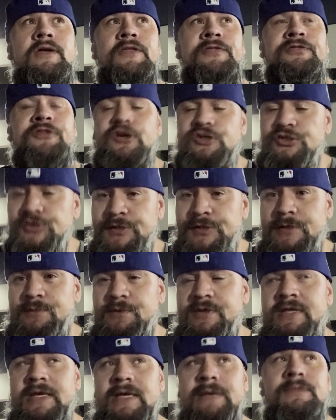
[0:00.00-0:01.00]
they're tuning
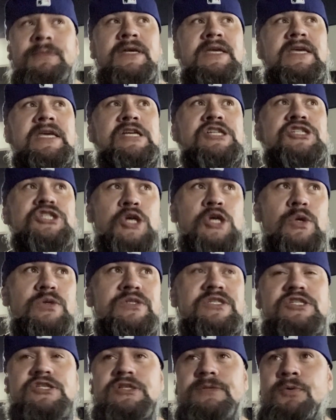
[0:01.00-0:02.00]
with him. He shows
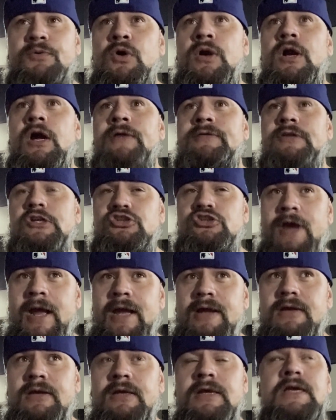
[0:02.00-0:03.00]
the support on the
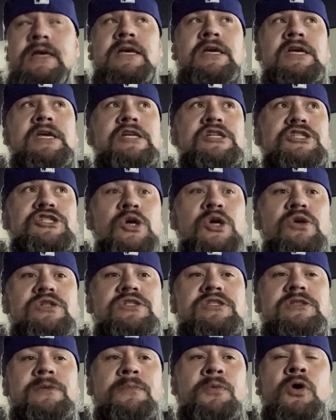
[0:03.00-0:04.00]
track. He shows
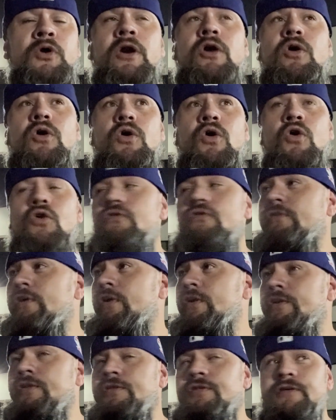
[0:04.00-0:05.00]
support
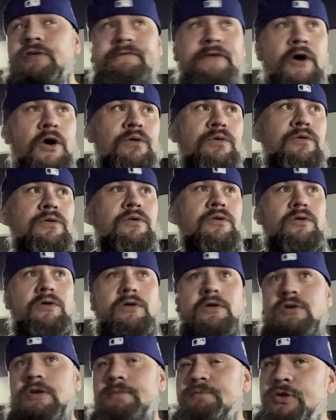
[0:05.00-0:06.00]
over the phone,
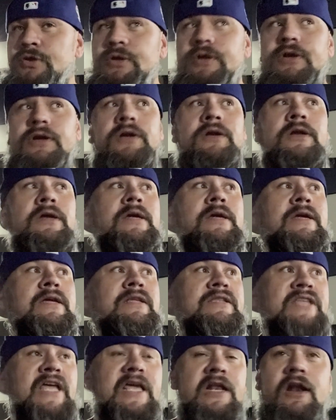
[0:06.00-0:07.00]
computer,
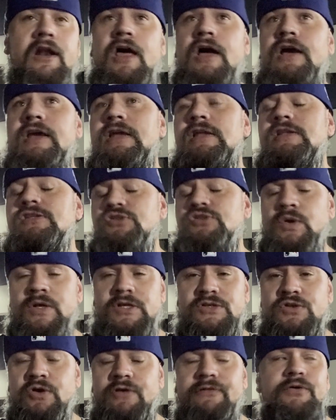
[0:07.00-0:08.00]
data logging, so on
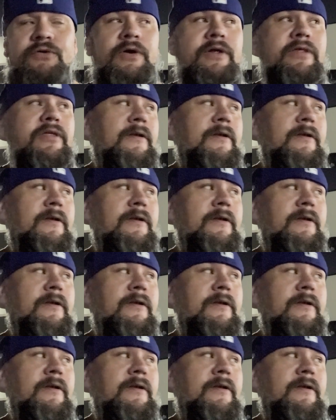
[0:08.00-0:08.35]
and so forth.